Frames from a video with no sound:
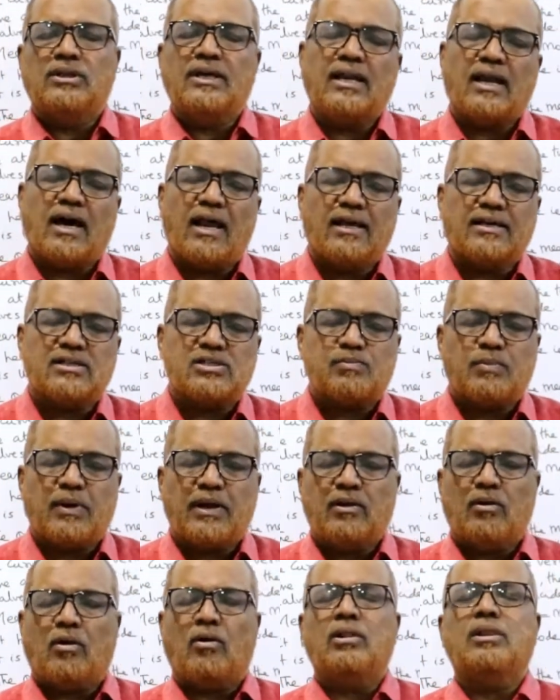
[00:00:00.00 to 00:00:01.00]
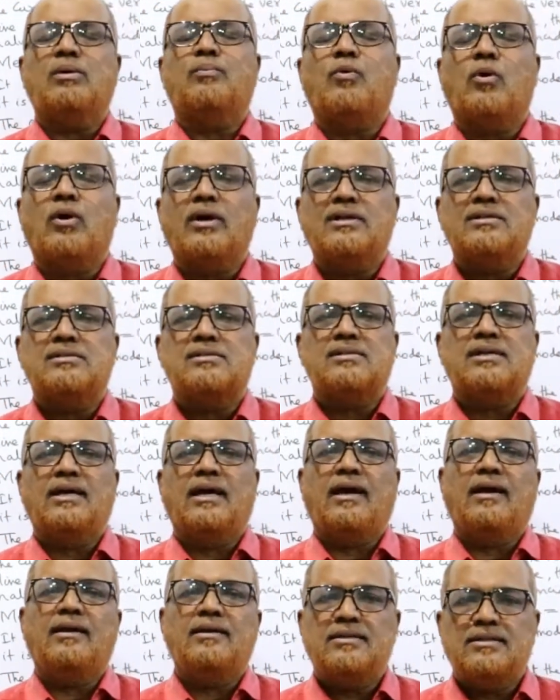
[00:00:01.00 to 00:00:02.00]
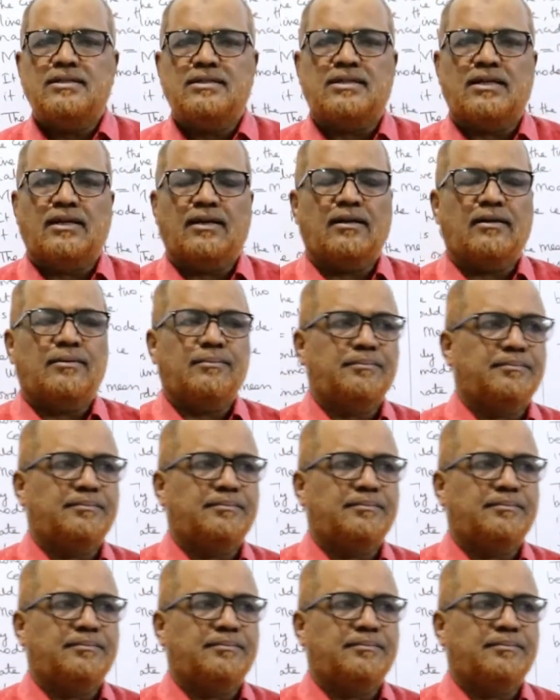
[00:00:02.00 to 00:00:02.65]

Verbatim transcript: then I'll explain all the points in detail.